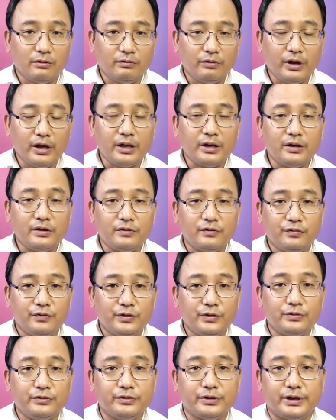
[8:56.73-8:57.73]
very
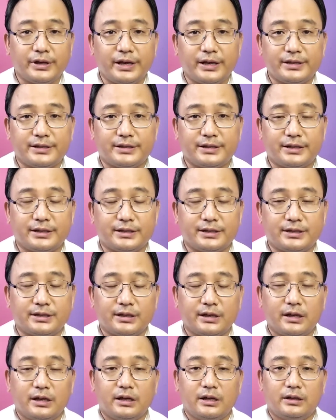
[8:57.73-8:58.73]
few
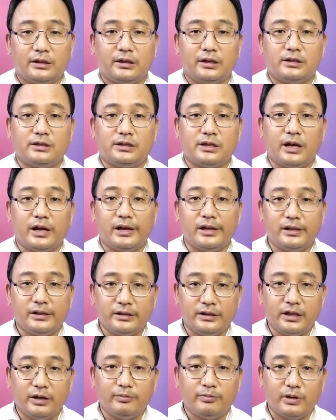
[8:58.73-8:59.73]
cases the
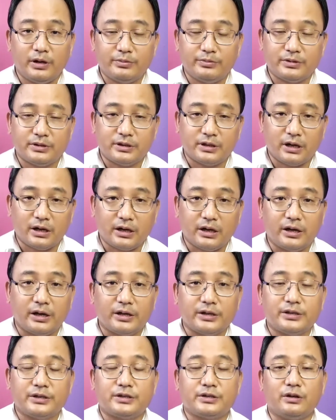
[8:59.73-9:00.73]
child develops
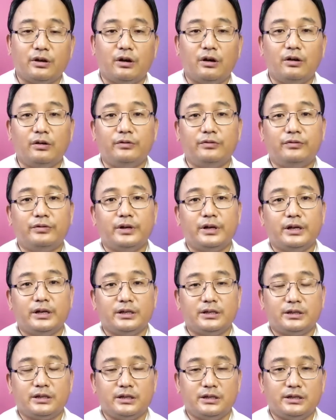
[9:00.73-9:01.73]
recurrence of
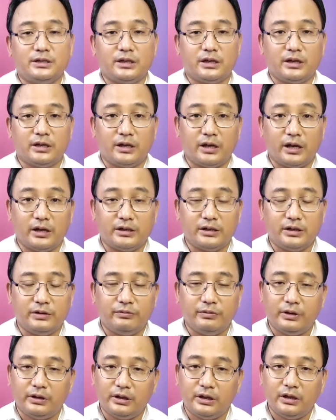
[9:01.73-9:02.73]
seizuring
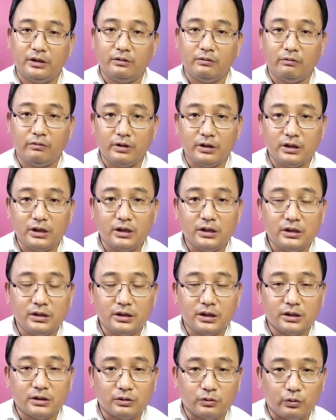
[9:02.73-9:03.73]
activity within the